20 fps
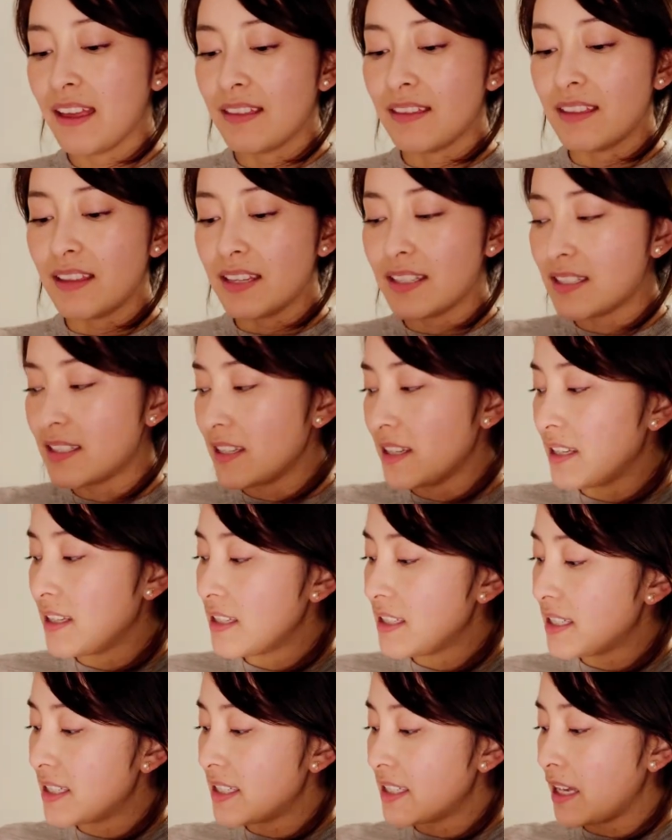This
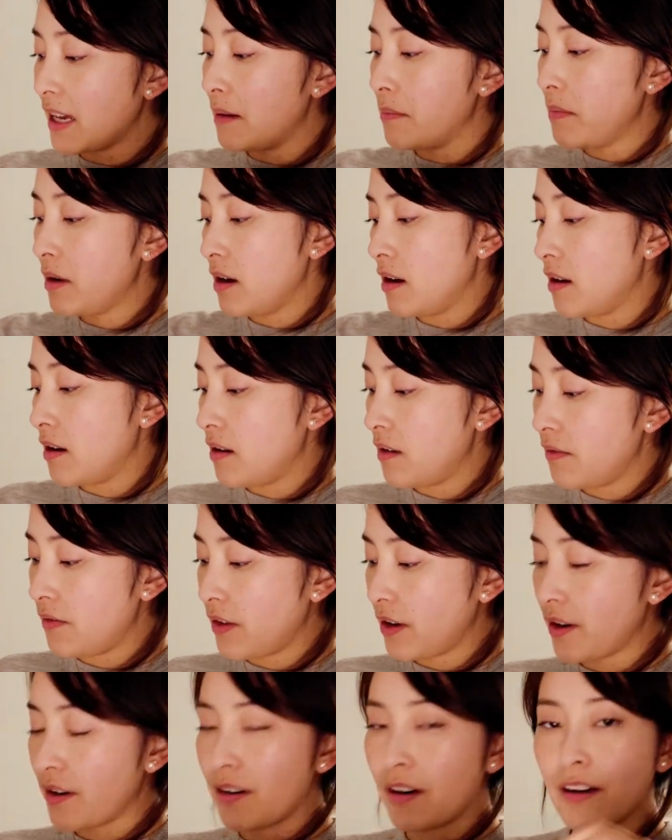is some of
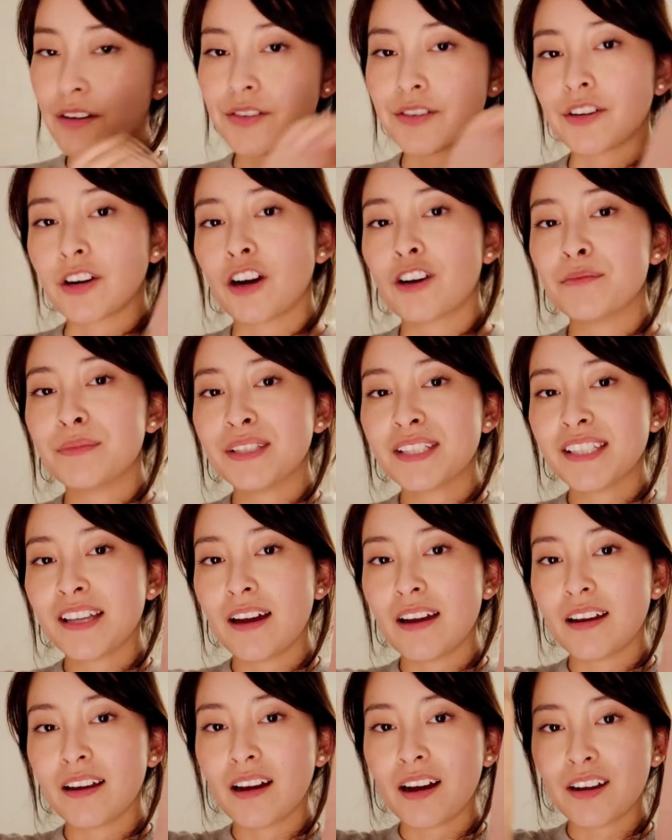their undergarments.
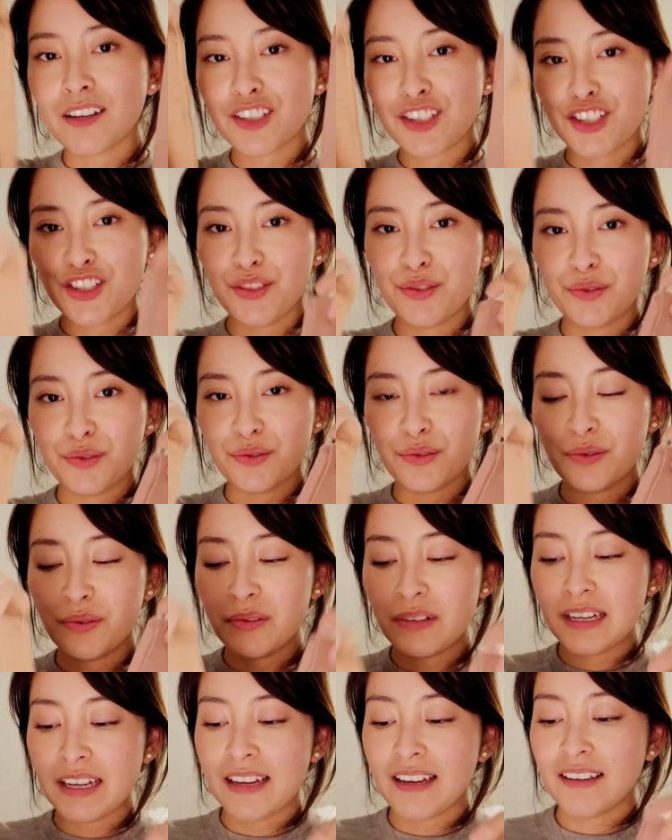I got
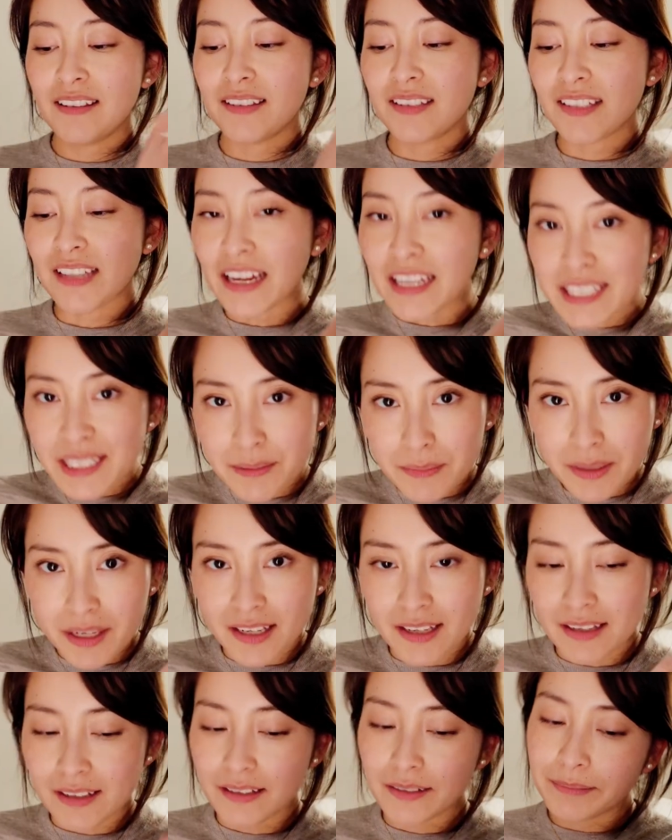two, size
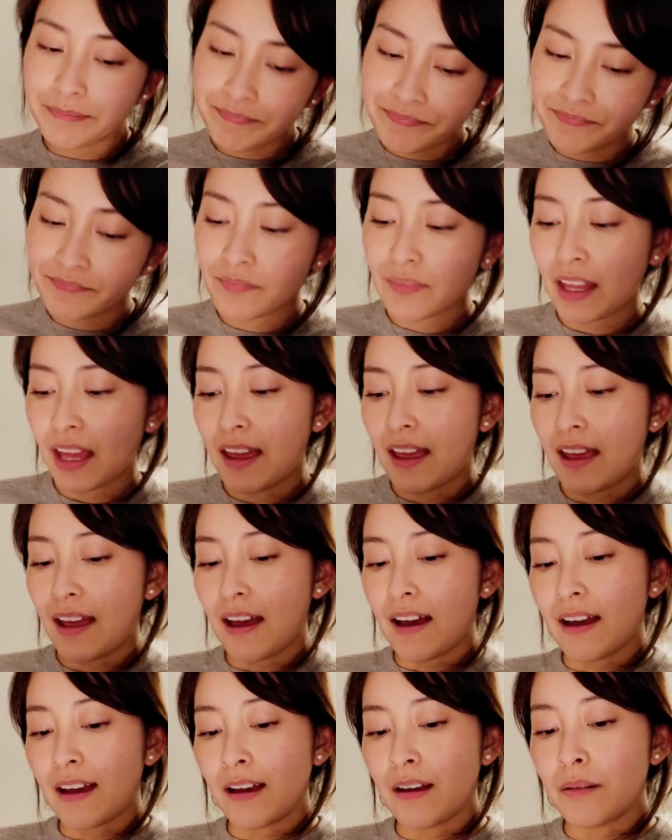medium,
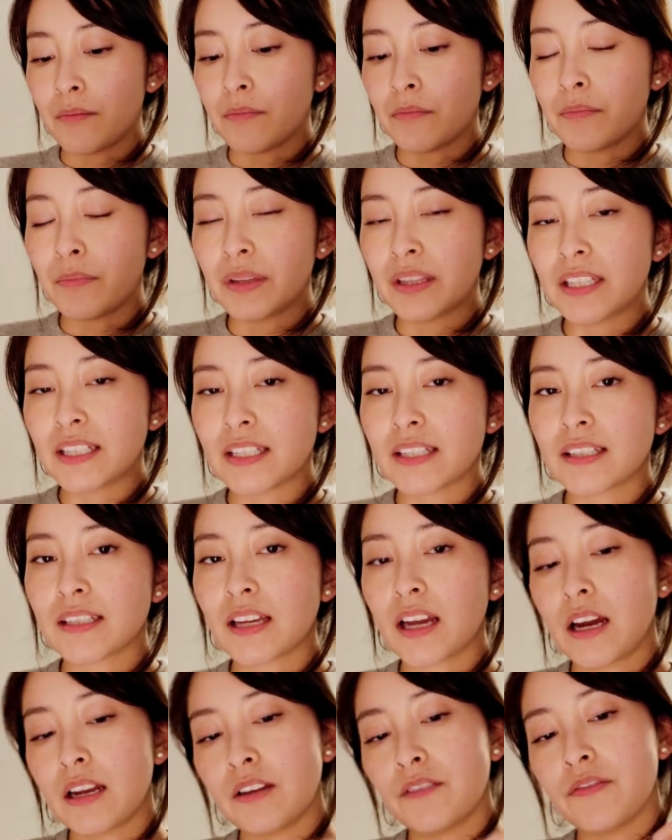but this is
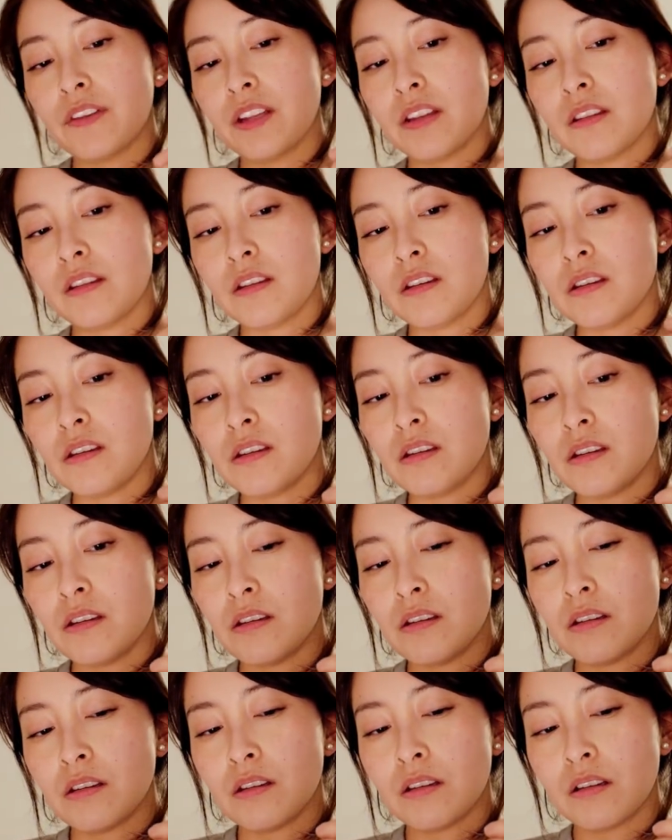kind of in
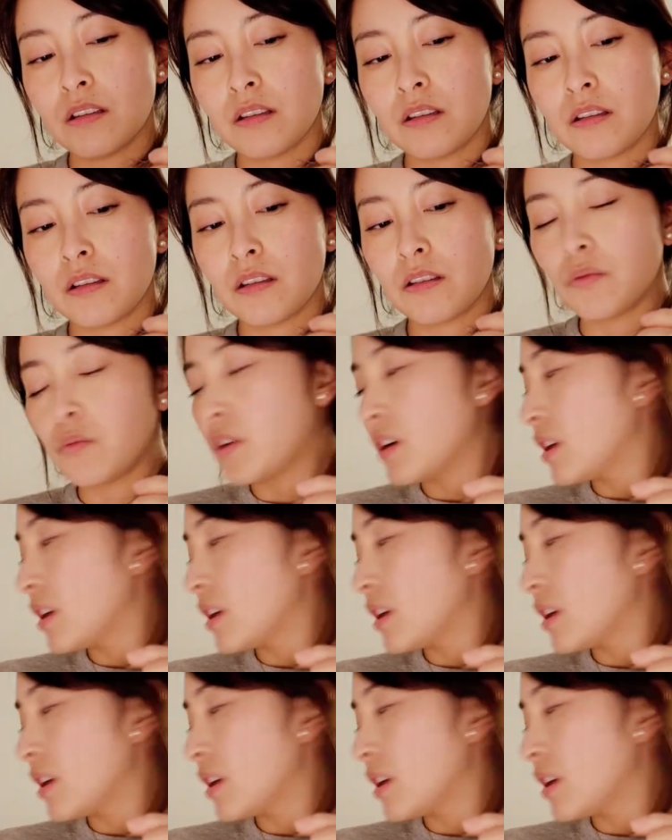the, what